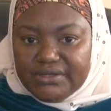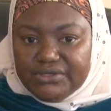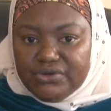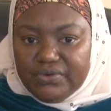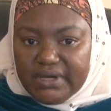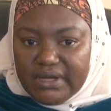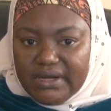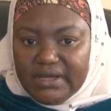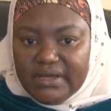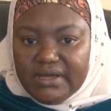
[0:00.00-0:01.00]
So
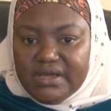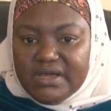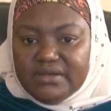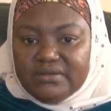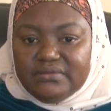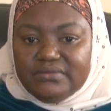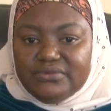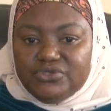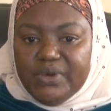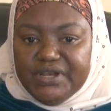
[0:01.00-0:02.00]
quickly
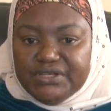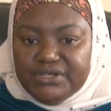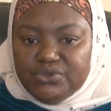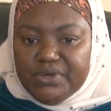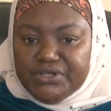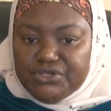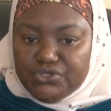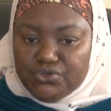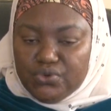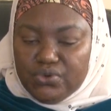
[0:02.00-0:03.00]
in
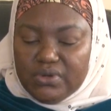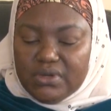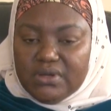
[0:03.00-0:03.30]
2022,